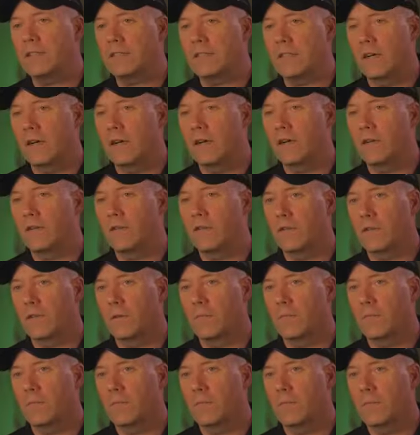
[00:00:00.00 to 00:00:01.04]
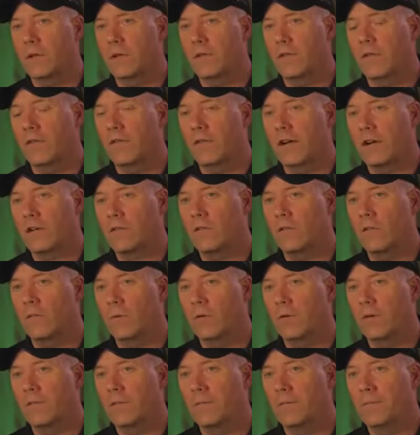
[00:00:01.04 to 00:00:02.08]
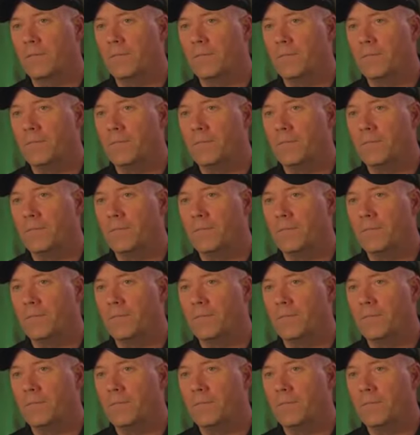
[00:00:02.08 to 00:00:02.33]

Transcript: place to hunt during the middle of October.